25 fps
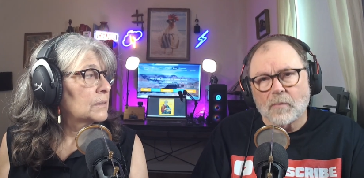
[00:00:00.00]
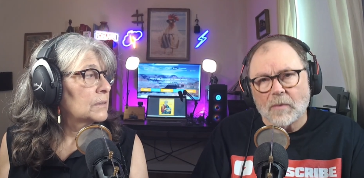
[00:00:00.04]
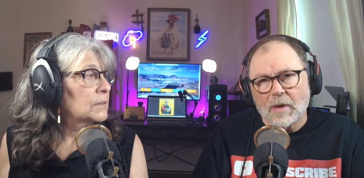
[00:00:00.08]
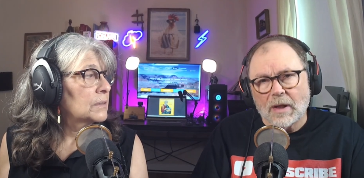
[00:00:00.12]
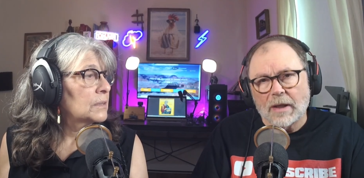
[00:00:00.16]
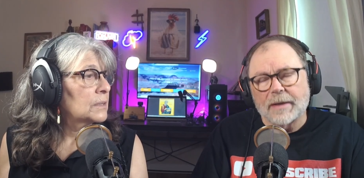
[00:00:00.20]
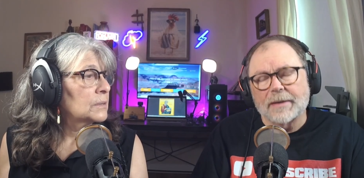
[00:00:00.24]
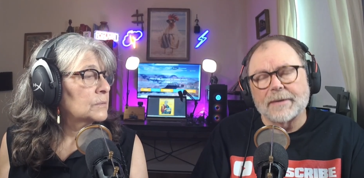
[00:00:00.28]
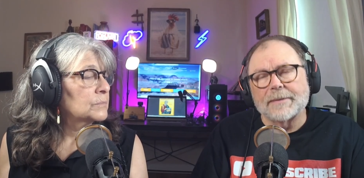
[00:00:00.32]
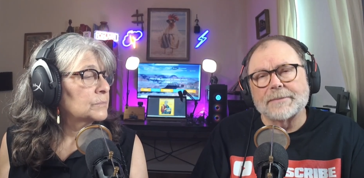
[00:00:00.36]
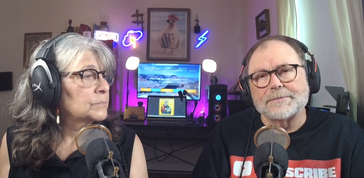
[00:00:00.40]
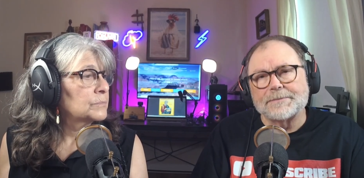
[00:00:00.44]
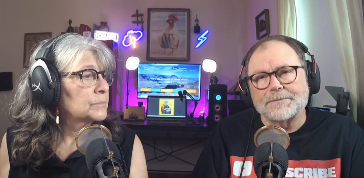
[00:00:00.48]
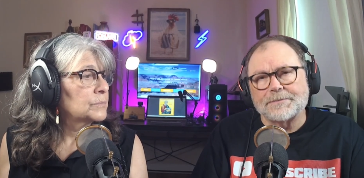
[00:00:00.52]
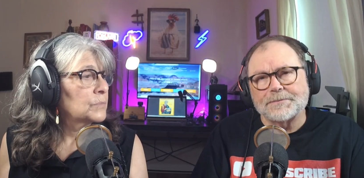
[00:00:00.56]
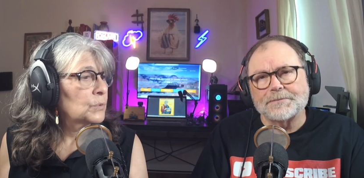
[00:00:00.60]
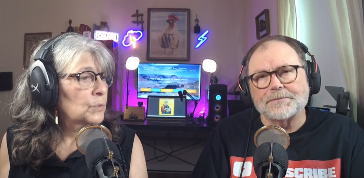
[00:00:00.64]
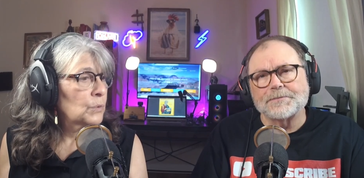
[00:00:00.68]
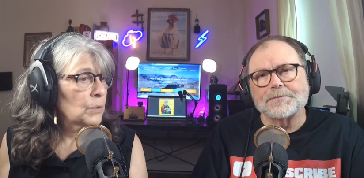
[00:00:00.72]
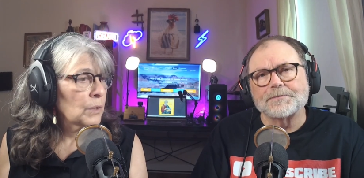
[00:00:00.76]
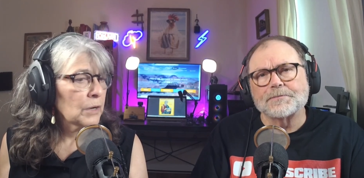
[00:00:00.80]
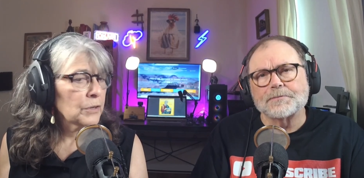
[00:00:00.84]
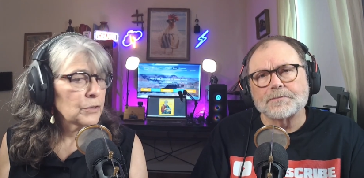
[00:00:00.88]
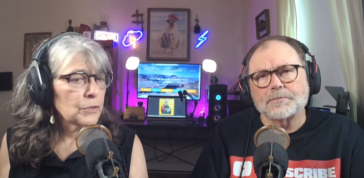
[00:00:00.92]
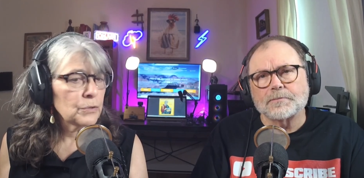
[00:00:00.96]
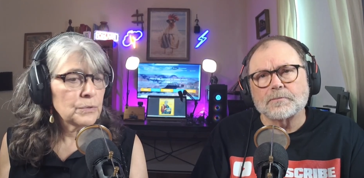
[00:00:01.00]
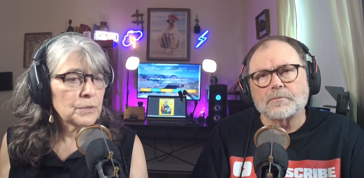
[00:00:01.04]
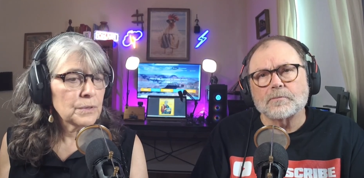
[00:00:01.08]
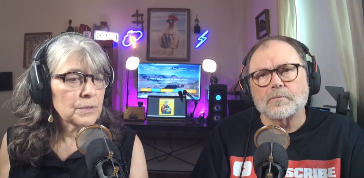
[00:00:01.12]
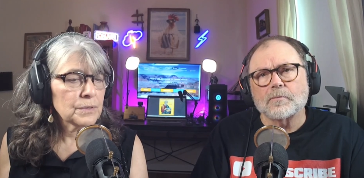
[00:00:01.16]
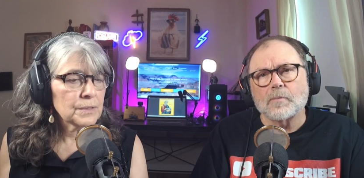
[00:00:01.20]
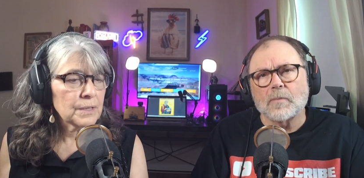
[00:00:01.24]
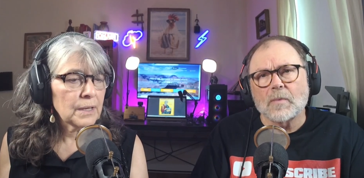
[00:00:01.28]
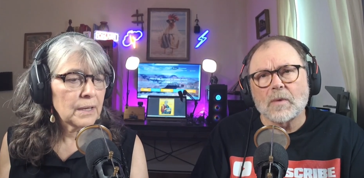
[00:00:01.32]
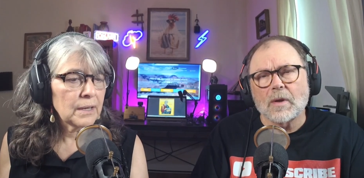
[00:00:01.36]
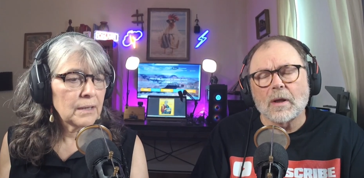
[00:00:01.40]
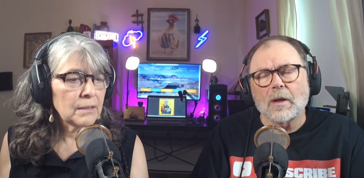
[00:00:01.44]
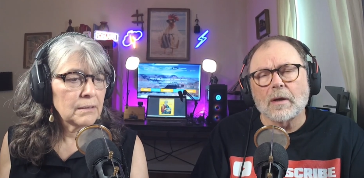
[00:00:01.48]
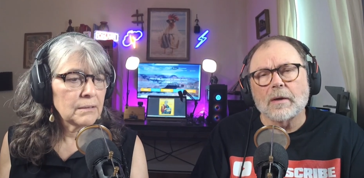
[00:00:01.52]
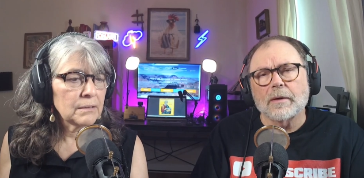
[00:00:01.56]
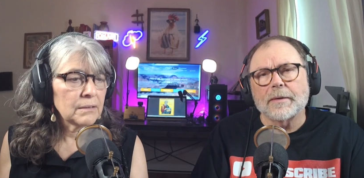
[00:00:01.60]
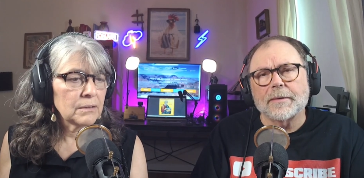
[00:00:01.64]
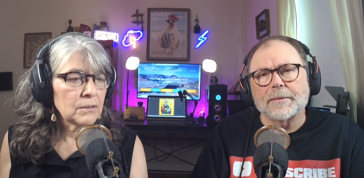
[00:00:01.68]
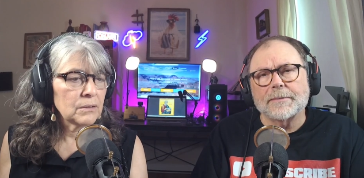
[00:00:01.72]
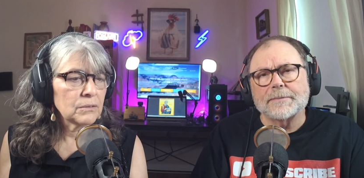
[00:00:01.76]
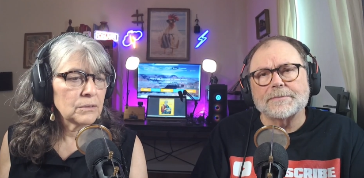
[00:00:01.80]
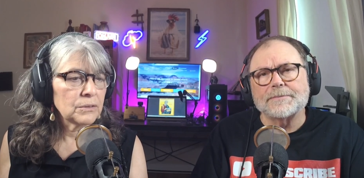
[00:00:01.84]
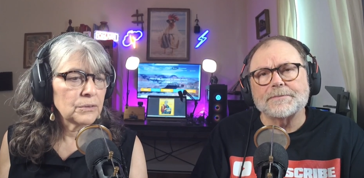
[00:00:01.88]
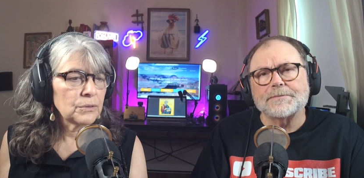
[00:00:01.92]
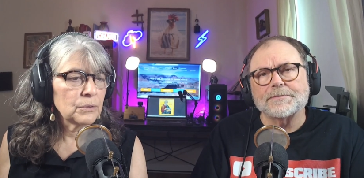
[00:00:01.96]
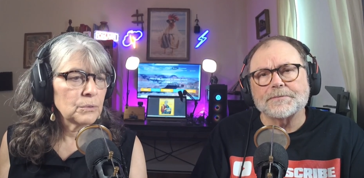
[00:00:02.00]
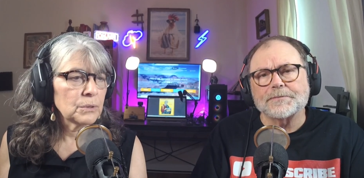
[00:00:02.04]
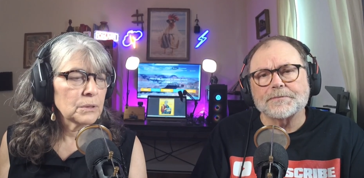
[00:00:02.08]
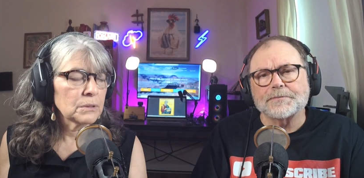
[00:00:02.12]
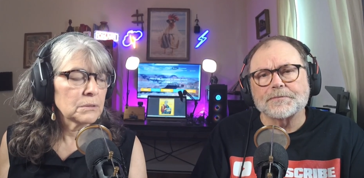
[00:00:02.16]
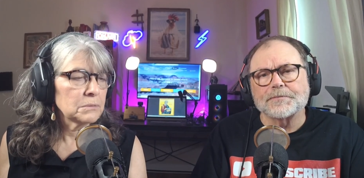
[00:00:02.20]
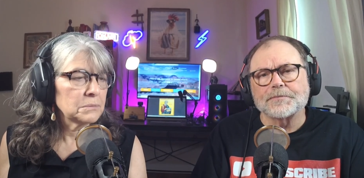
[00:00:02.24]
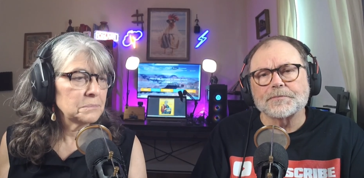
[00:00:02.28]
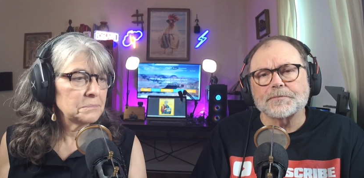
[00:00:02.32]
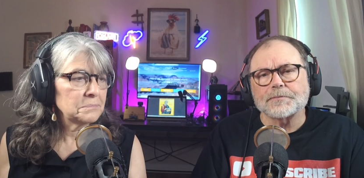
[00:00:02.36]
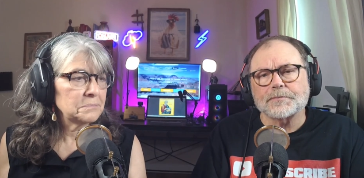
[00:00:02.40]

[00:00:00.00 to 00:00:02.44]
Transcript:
Speaker 1: Um, who are you to say? You know, you were,